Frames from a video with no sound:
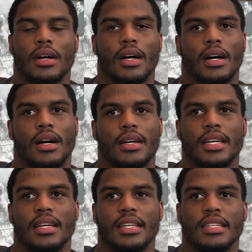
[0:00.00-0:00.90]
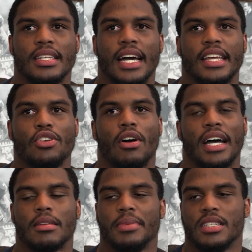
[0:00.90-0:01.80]
Uh, it, it, you don't
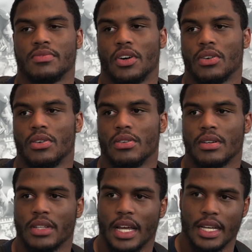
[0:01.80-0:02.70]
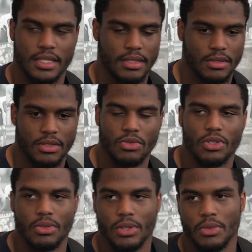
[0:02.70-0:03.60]
have to be as vocal as you
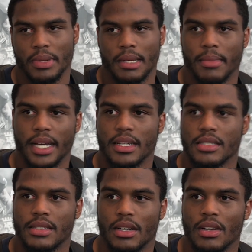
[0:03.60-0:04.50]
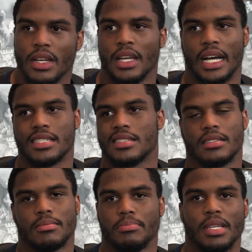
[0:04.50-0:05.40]
do when you play Mike. So I
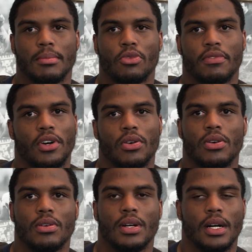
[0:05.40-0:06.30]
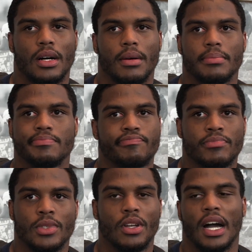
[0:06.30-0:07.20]
just being more vocal. Um,
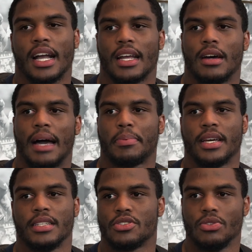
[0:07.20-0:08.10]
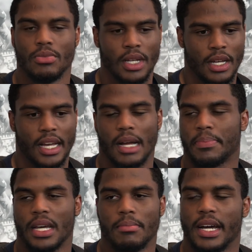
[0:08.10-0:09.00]
you know, I kind of I played two, like I
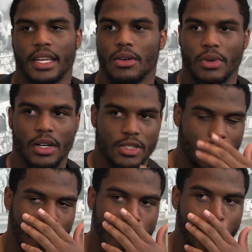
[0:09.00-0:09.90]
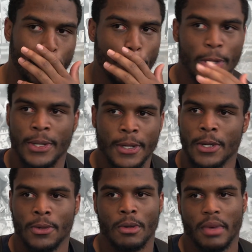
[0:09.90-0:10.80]
played Mike and Will, so I kind of knew
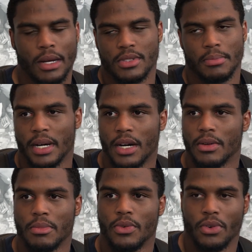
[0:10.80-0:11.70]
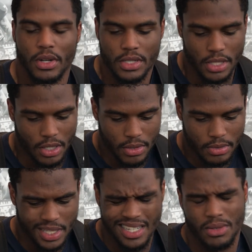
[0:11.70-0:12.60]
what Mike was about before. So
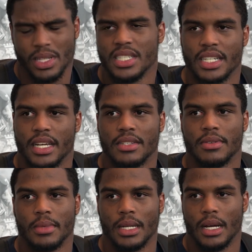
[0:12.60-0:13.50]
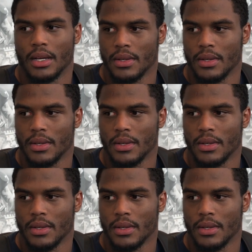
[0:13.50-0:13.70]
it didn't really change for me, no.